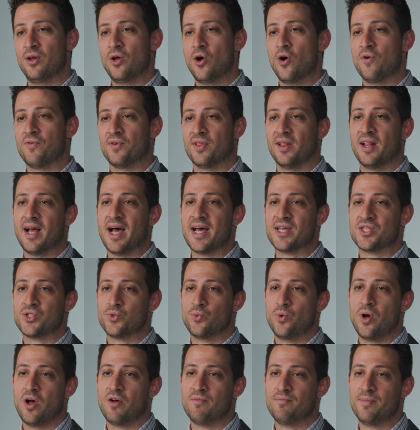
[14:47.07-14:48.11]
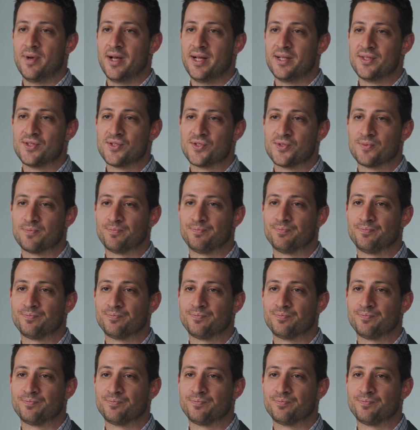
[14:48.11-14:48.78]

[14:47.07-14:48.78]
over the last 12 months?